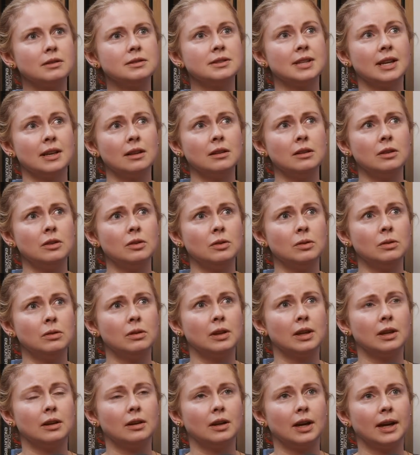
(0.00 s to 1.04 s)
I'll tell you
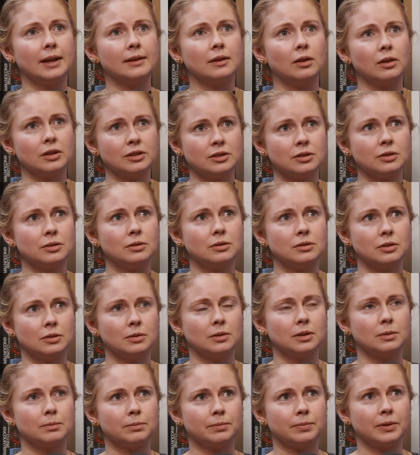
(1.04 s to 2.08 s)
that I got to
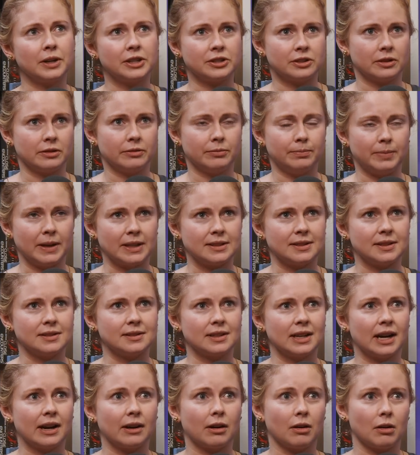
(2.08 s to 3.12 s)
do an impression of Betsy
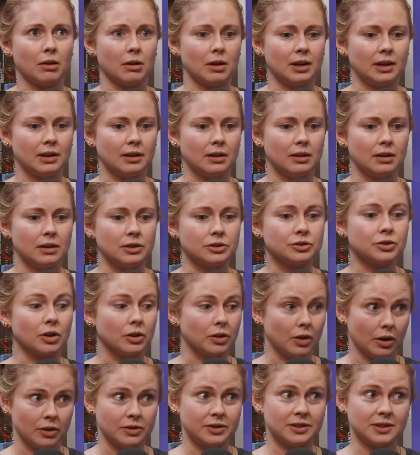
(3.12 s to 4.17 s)
Sodaro in the
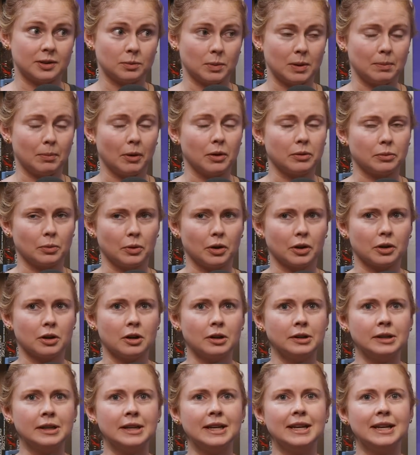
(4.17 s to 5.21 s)
show Ghosts that we both work on.